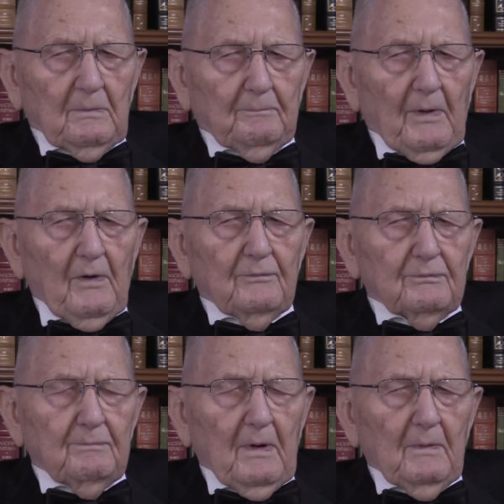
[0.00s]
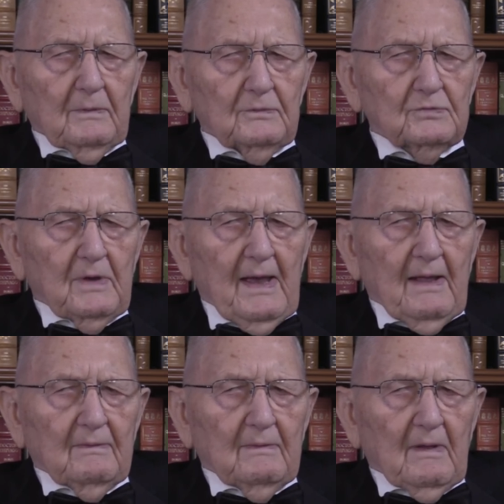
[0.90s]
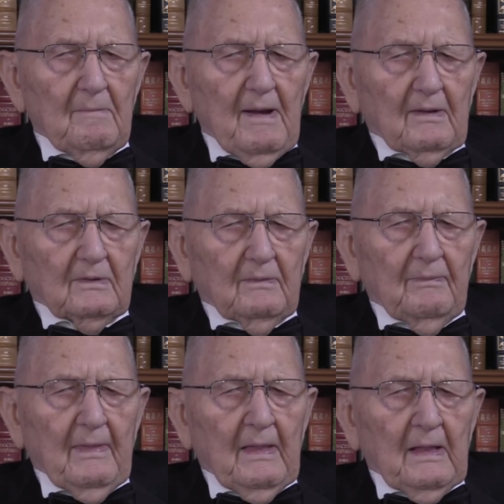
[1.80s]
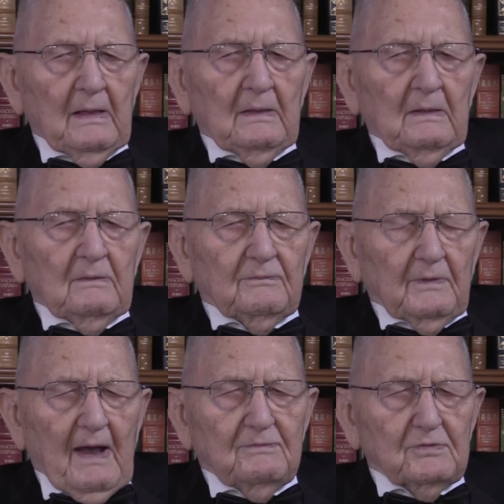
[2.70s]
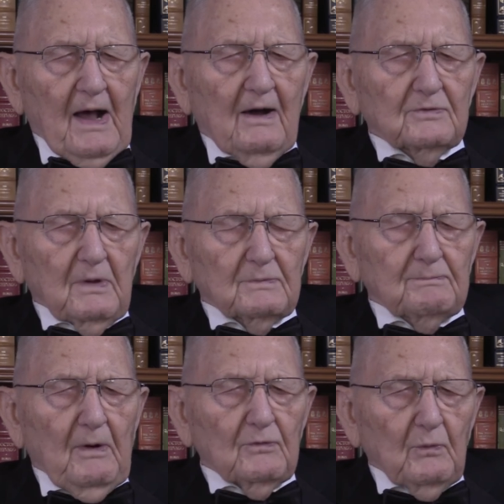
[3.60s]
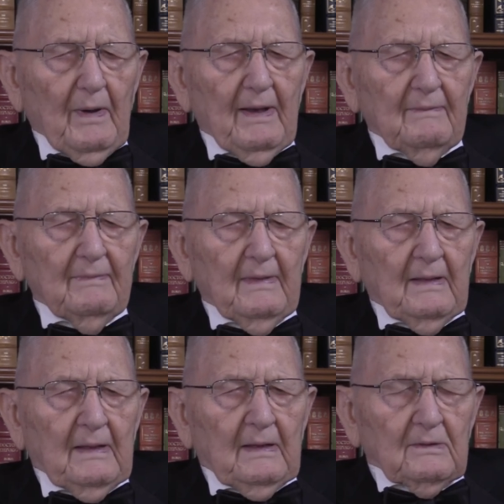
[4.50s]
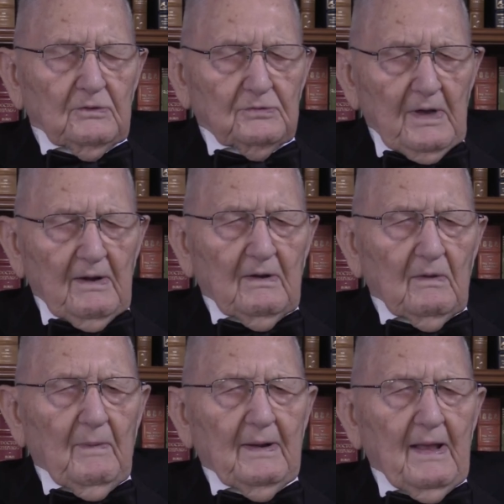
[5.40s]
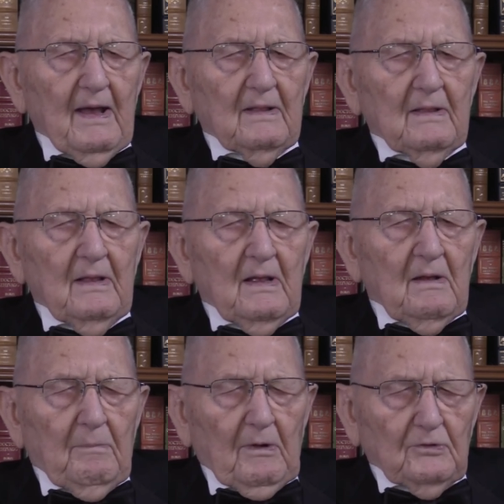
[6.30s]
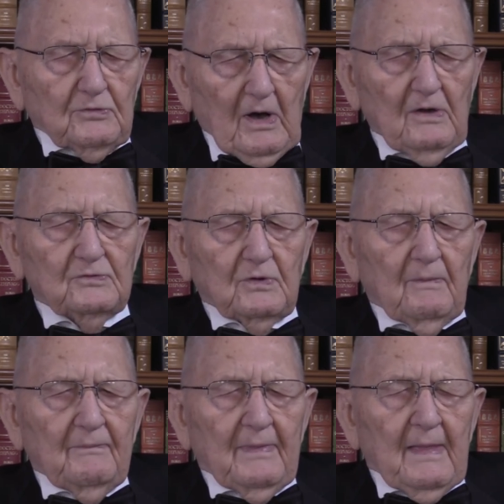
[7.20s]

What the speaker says: both Polish and American, who have scholarships both ways to study on the one hand Polish culture,